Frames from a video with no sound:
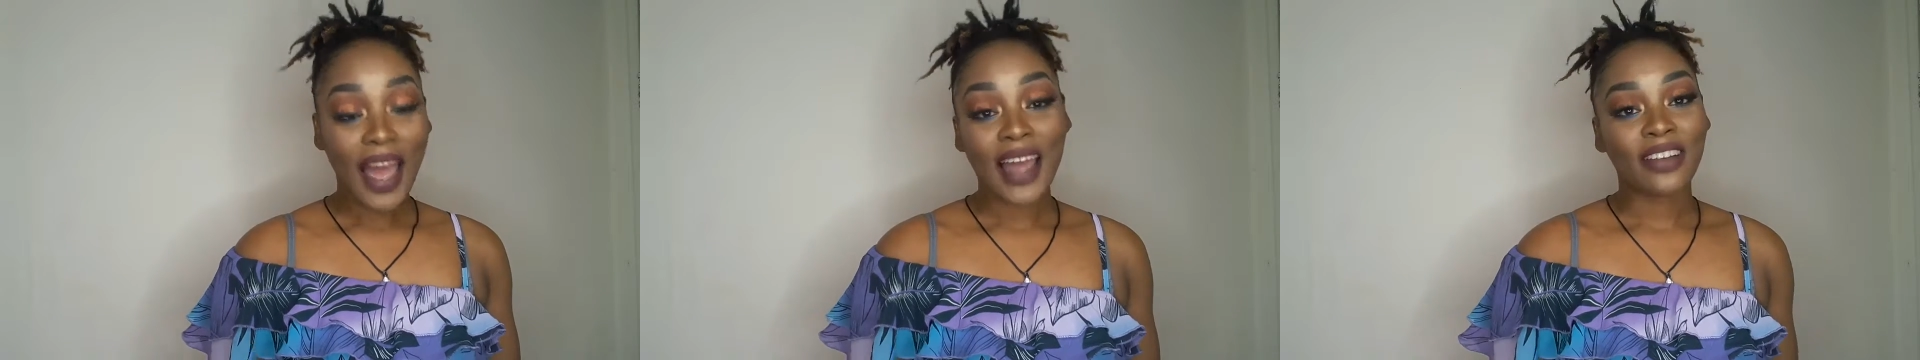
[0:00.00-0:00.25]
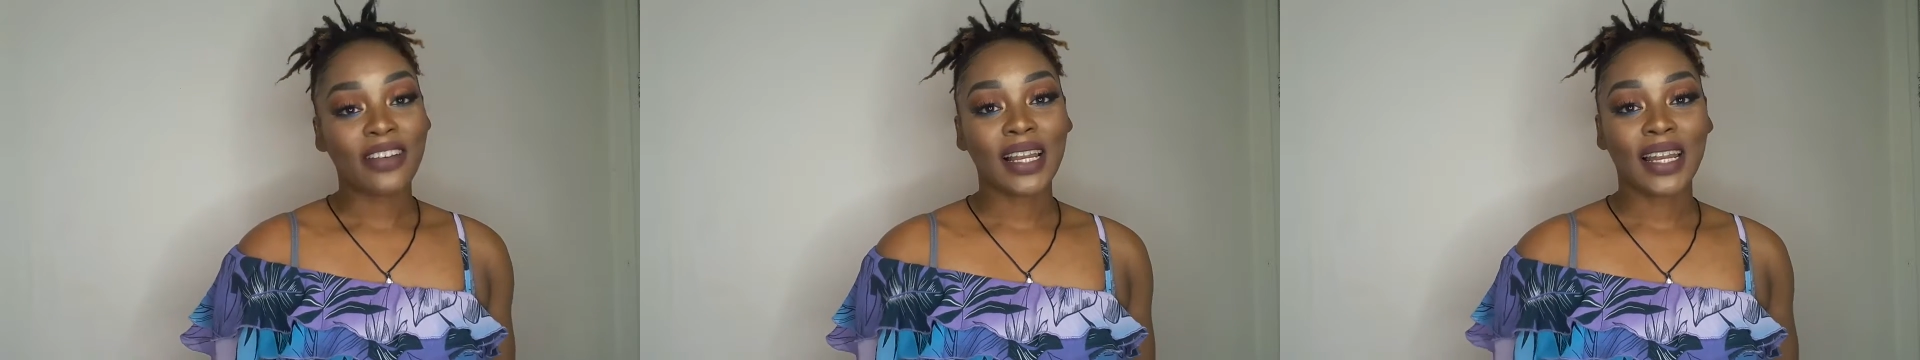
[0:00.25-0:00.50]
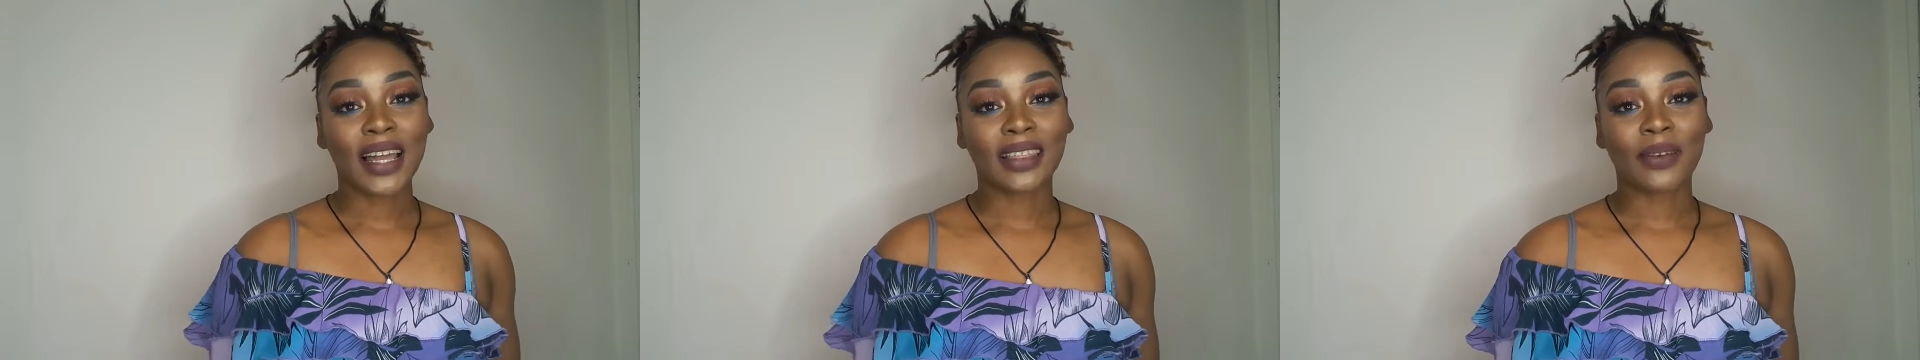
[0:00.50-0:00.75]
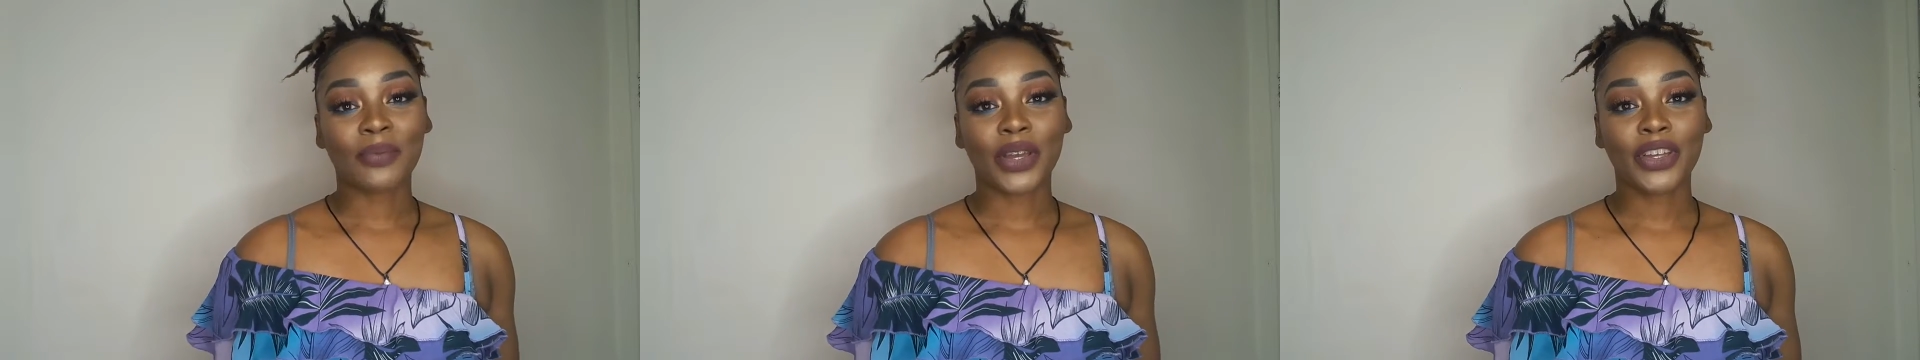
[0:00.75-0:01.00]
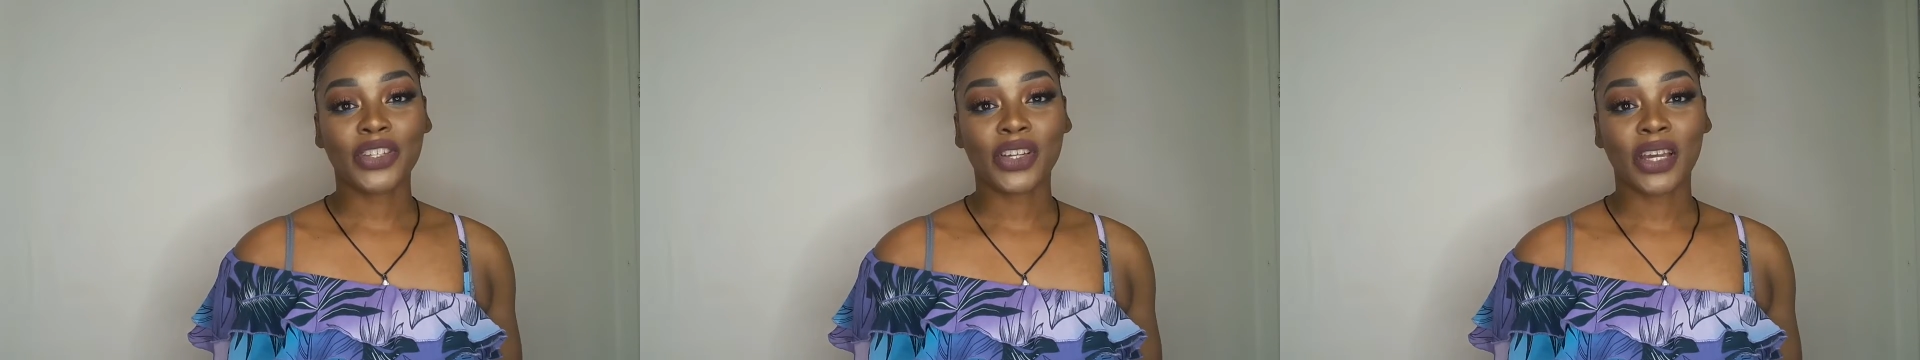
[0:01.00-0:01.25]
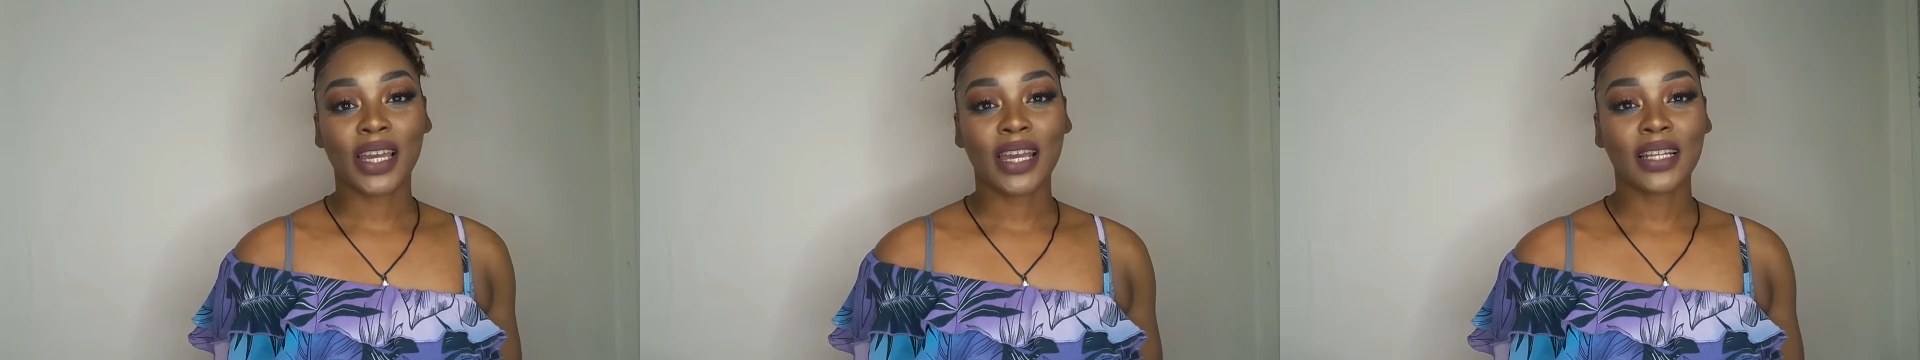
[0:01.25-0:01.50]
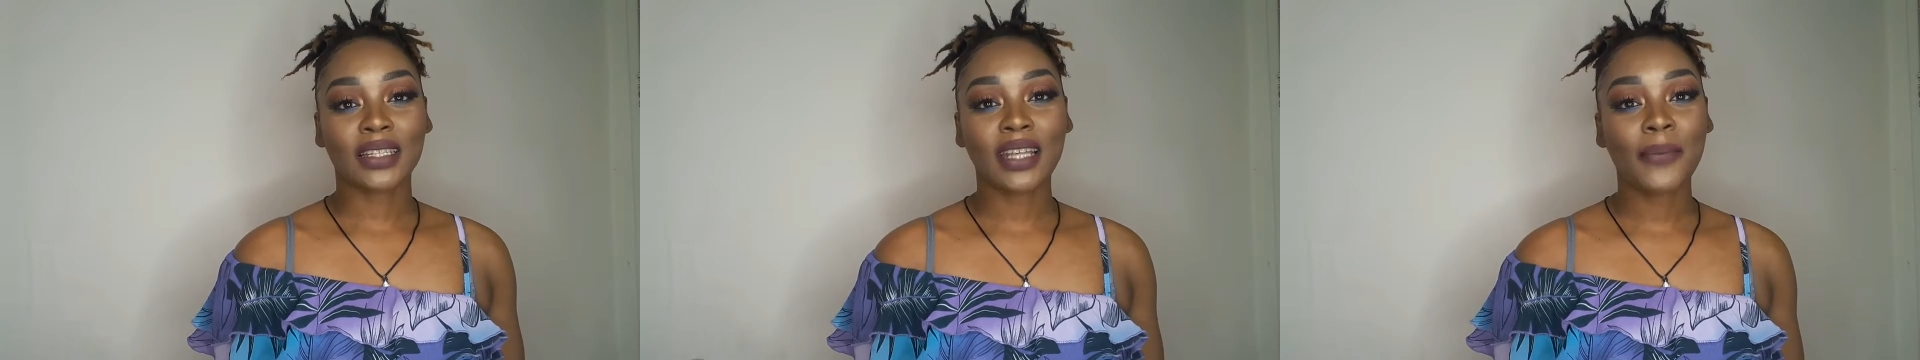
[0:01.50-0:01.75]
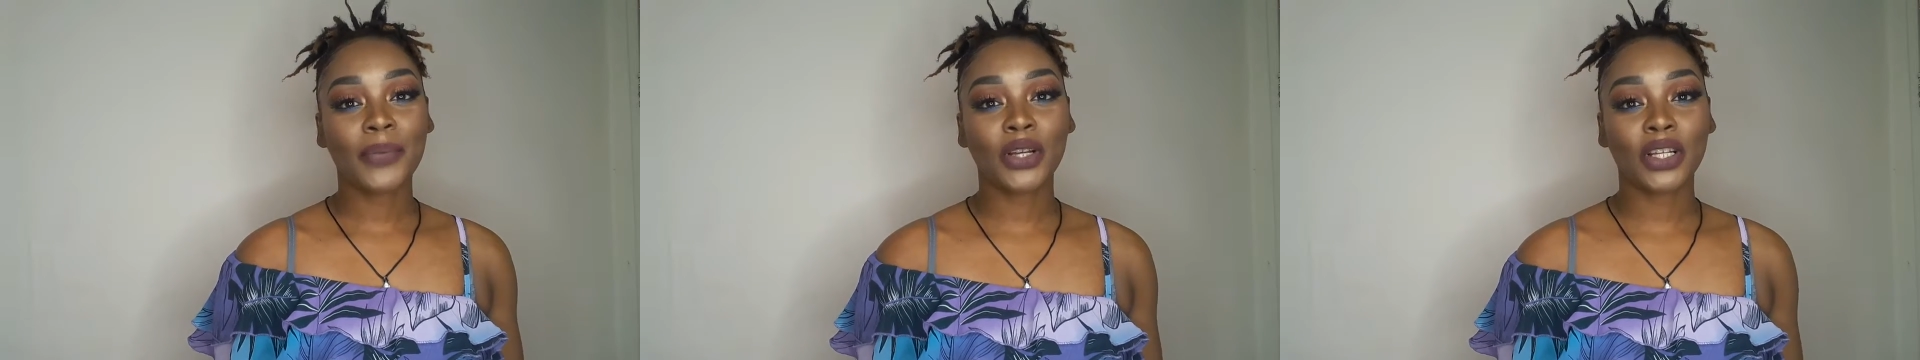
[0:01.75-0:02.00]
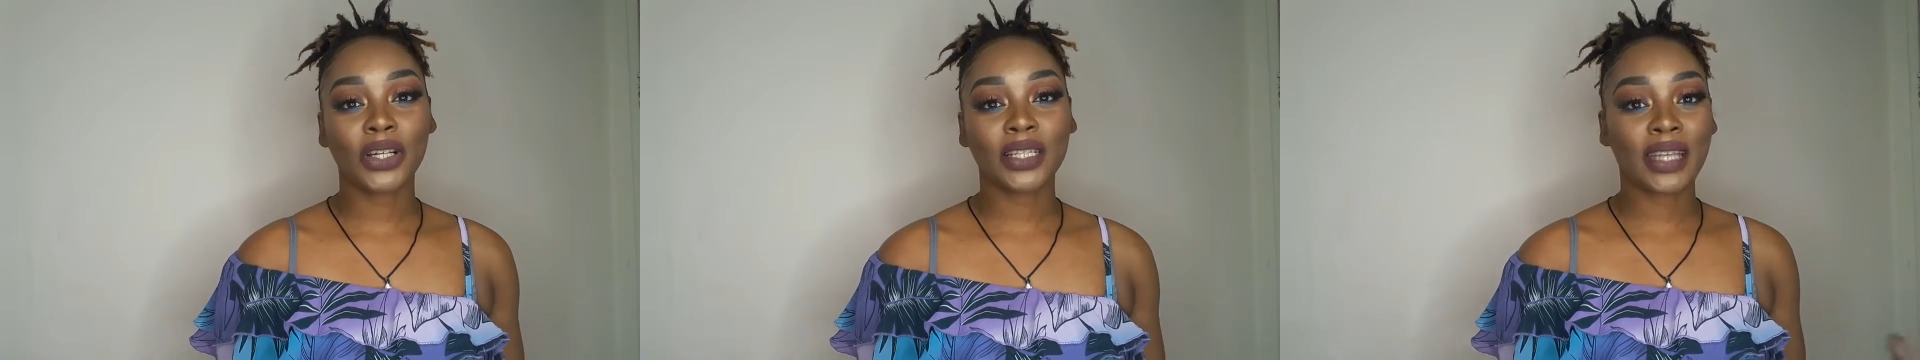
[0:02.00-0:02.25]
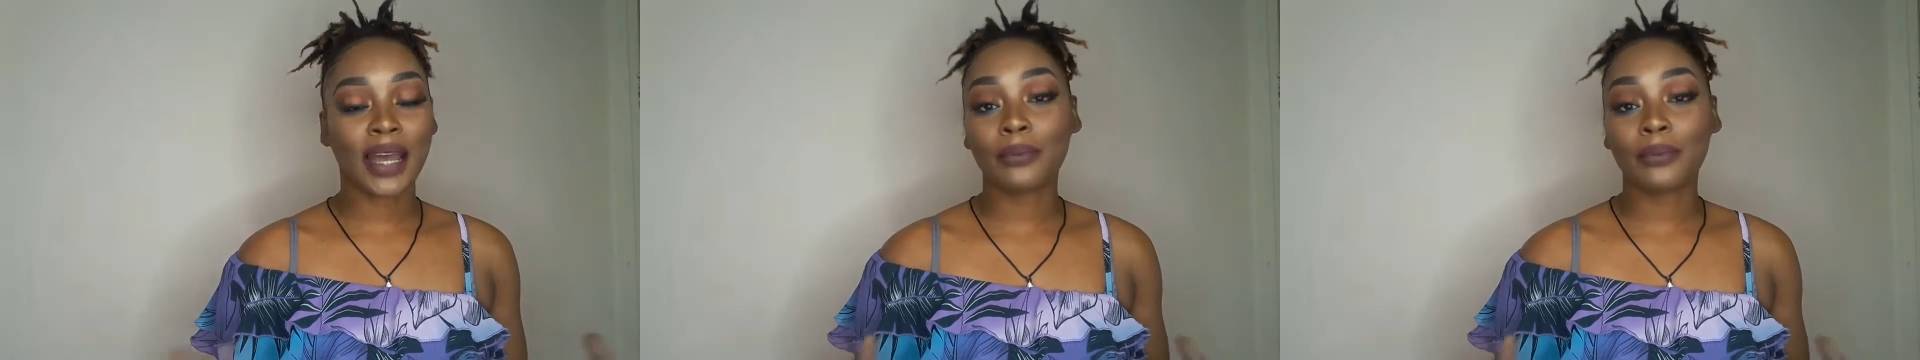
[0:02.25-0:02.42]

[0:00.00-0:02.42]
And I really like them because you can get simple looks